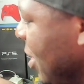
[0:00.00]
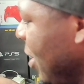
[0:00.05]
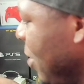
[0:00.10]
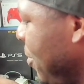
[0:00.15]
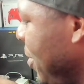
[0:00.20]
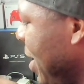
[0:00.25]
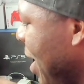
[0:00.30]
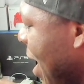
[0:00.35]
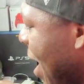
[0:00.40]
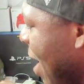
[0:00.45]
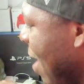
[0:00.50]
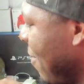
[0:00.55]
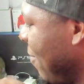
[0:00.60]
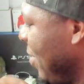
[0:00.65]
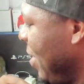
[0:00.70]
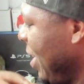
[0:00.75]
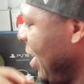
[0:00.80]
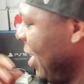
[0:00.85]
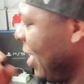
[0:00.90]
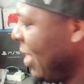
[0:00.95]
we have
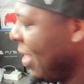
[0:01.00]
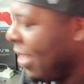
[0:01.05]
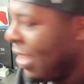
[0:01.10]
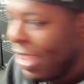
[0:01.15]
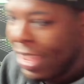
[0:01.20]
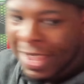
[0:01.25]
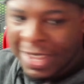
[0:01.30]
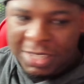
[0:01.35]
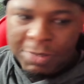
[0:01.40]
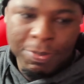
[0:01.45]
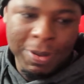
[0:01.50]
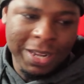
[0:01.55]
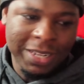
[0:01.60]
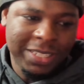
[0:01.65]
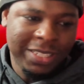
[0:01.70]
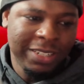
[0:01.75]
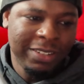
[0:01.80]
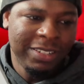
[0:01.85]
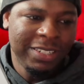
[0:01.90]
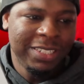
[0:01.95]
the Xbox
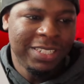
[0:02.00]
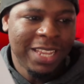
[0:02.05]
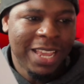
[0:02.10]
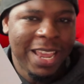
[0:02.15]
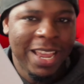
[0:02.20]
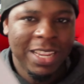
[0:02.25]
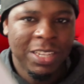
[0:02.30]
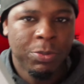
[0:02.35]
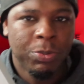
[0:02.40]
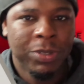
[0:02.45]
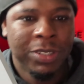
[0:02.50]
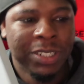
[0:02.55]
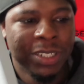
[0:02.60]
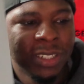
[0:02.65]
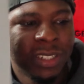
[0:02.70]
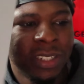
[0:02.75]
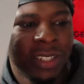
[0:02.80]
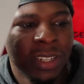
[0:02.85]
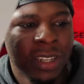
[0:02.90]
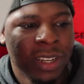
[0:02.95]
Series S, which
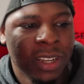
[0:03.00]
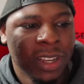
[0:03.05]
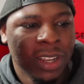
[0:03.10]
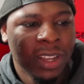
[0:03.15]
is